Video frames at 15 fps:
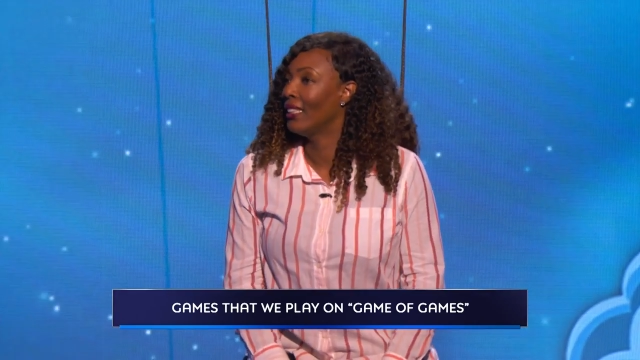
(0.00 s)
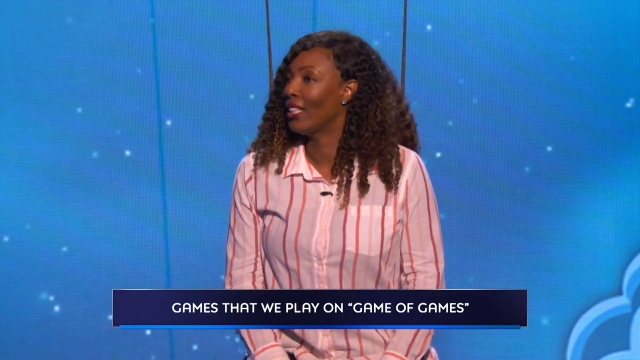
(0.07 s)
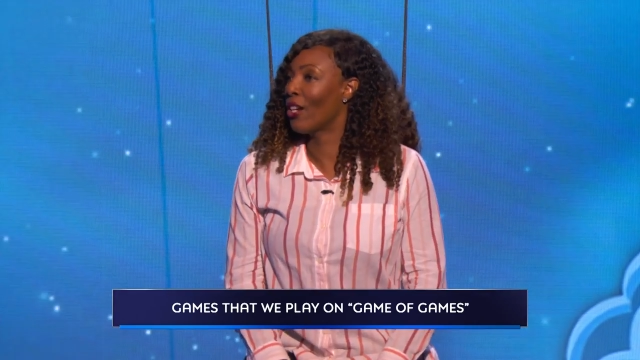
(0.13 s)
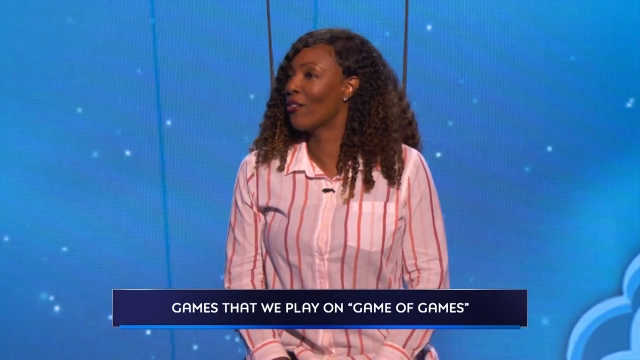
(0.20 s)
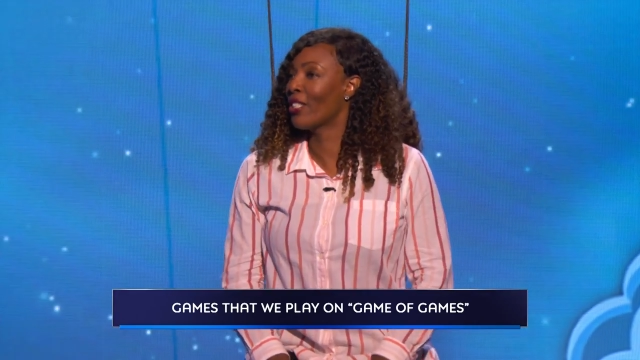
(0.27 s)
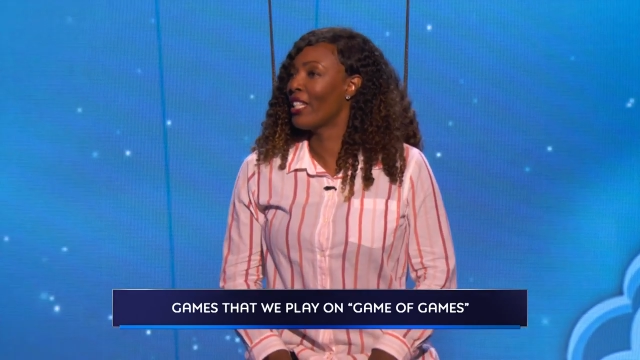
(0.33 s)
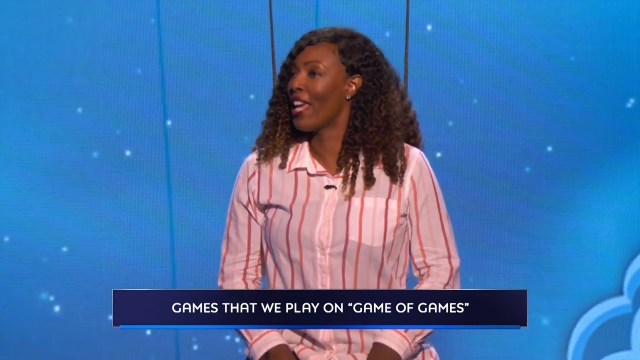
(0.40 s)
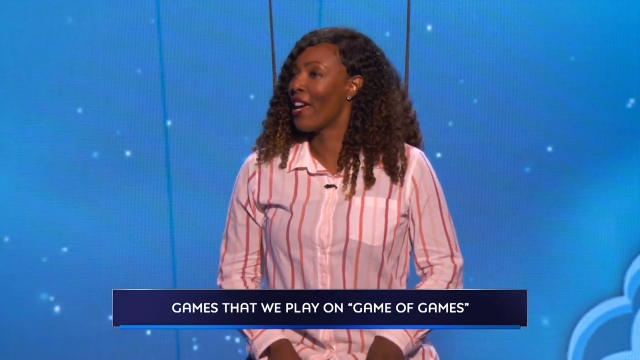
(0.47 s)

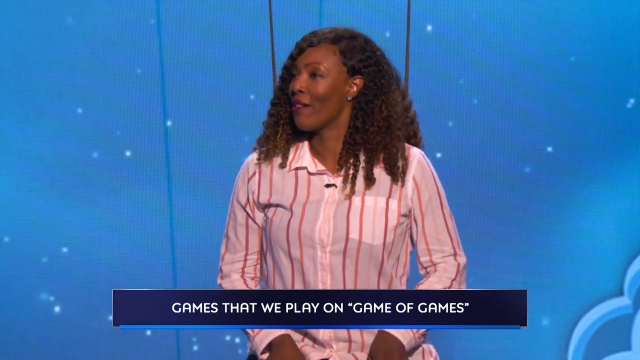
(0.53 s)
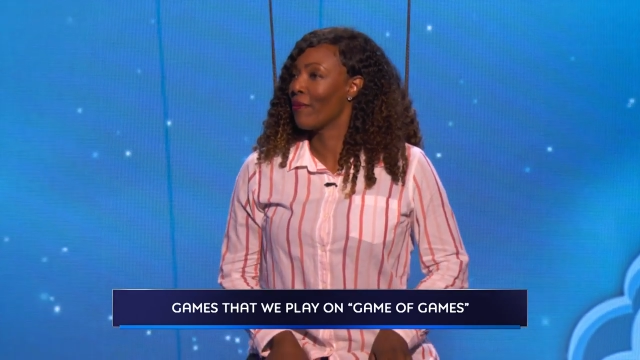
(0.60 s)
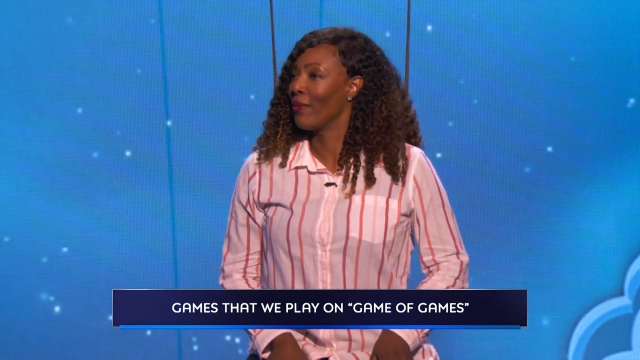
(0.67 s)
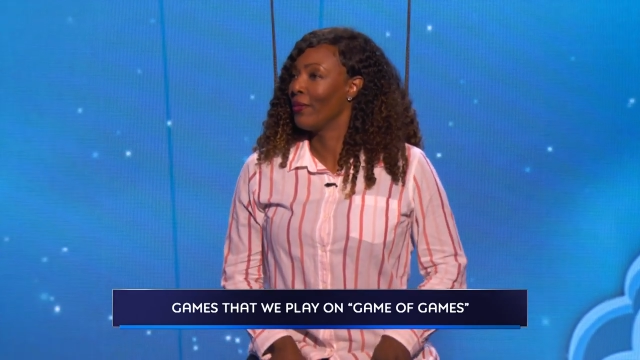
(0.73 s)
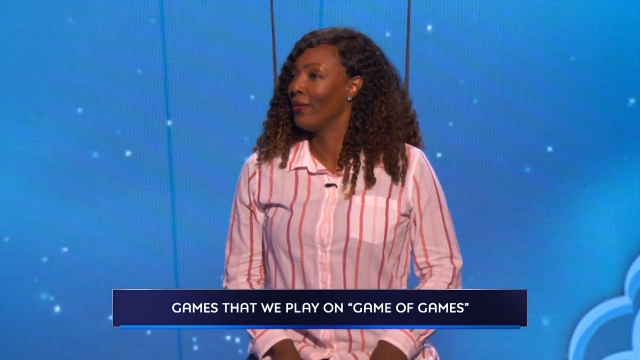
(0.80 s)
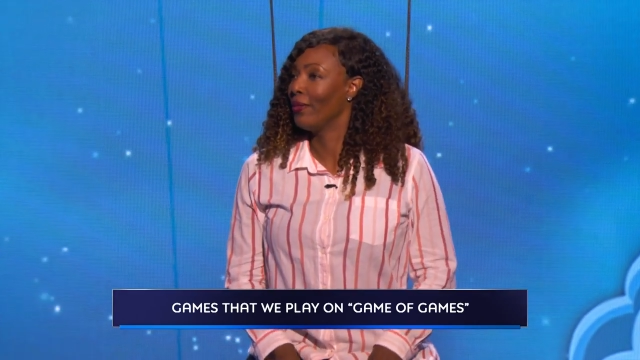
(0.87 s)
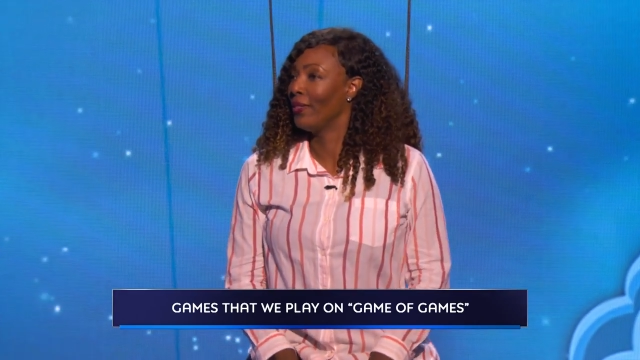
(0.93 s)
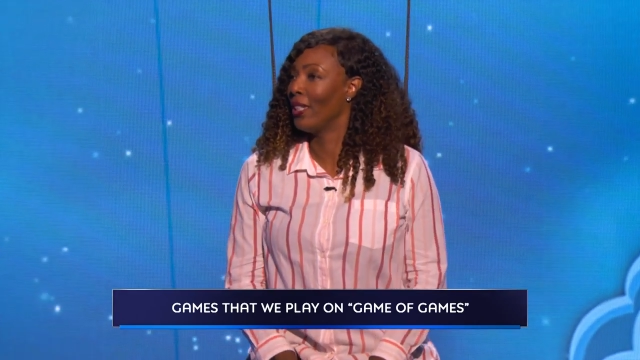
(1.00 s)
Oh, snap.
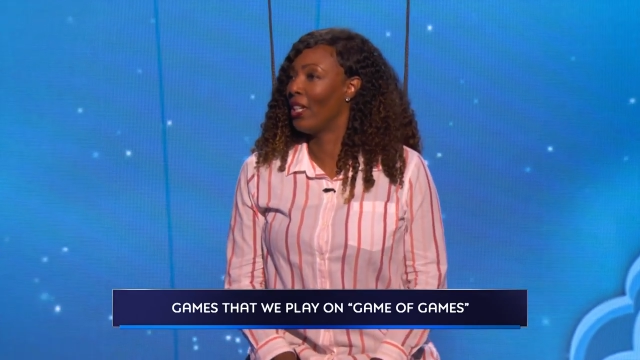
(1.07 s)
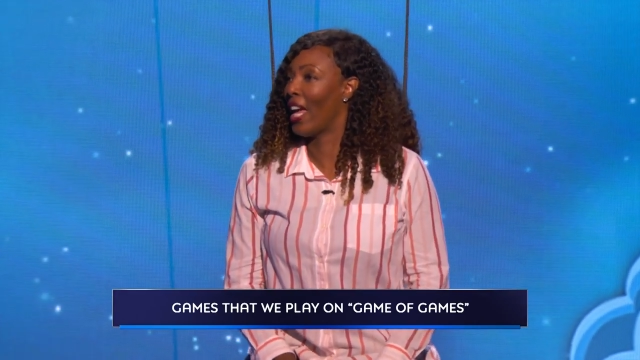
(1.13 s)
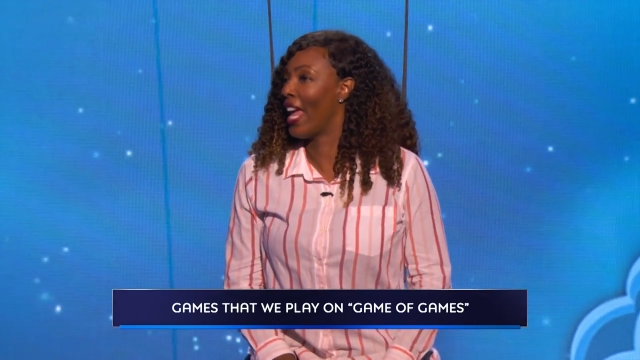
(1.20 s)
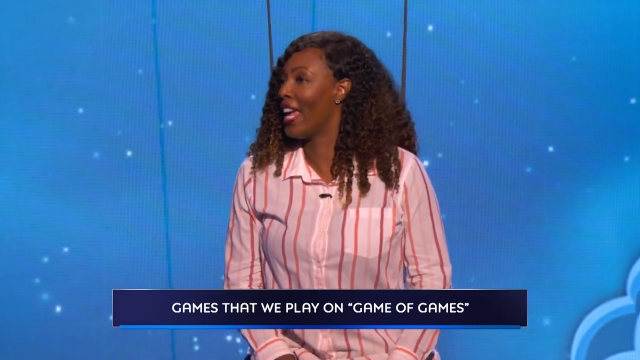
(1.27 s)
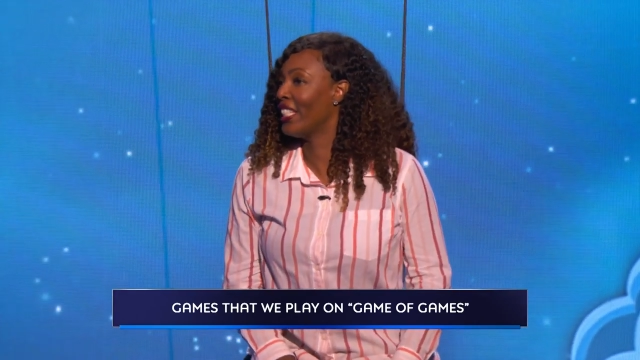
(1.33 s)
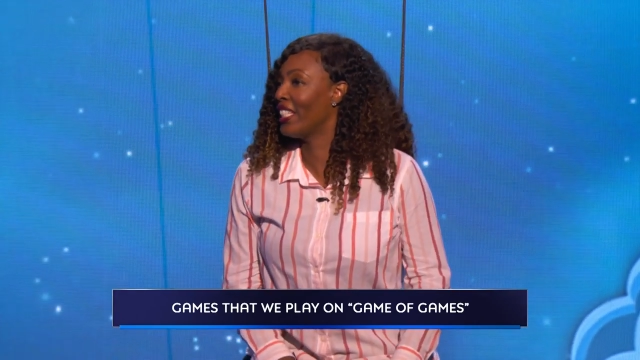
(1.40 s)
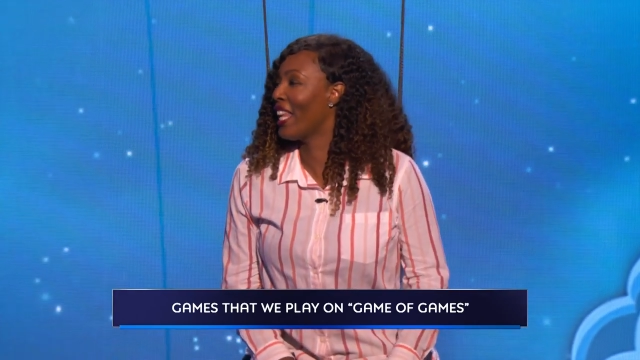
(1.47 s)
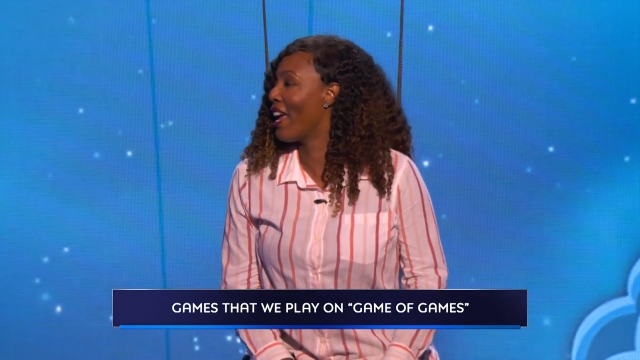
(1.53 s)
Or
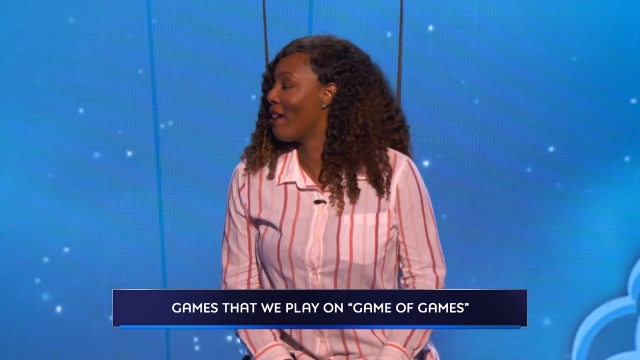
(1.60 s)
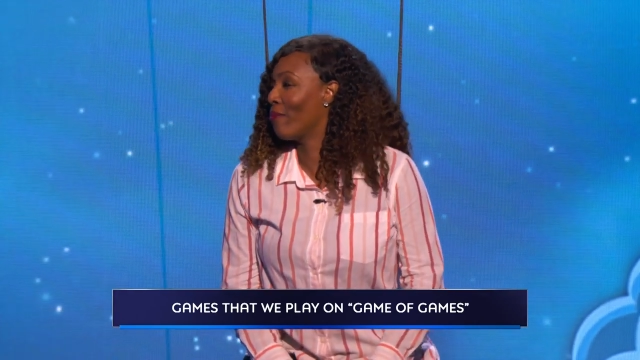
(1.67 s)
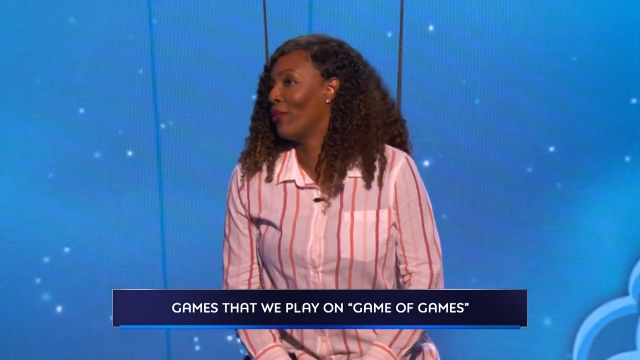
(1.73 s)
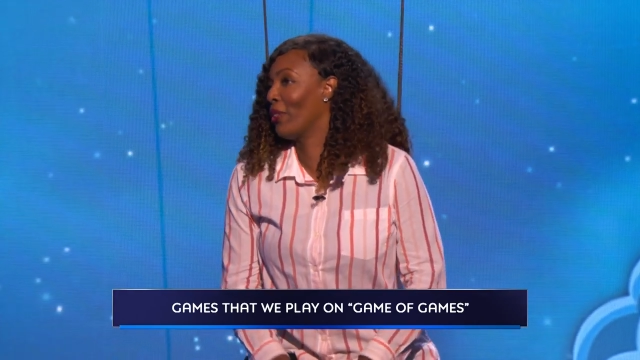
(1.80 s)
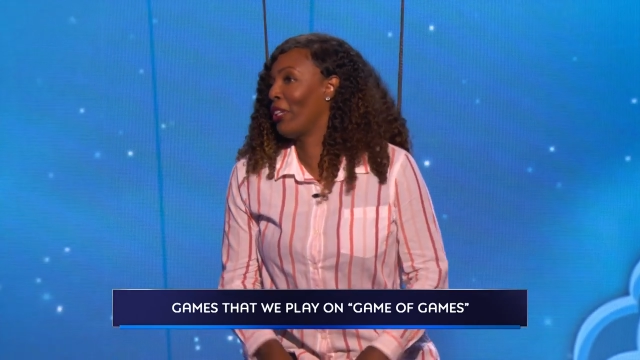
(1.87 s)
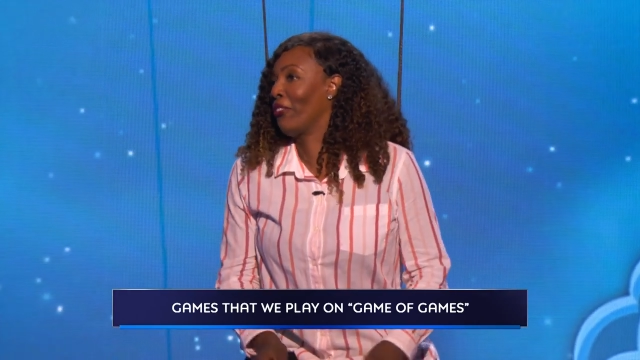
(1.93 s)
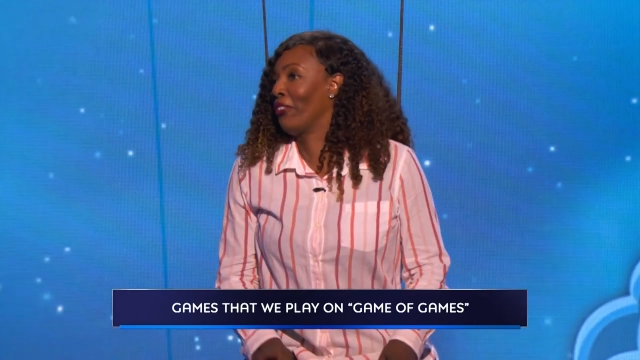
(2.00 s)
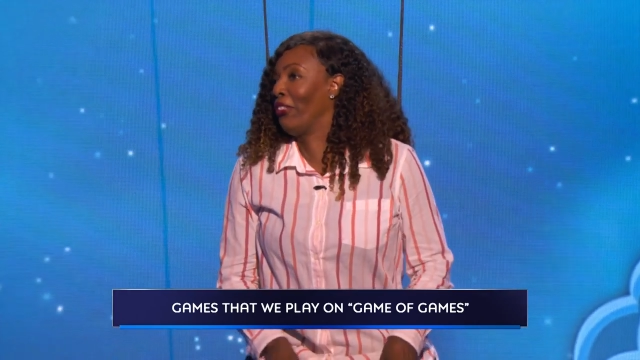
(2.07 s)
A snap,
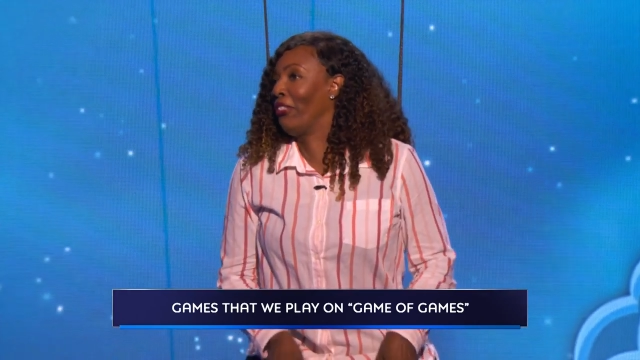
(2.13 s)
whatever.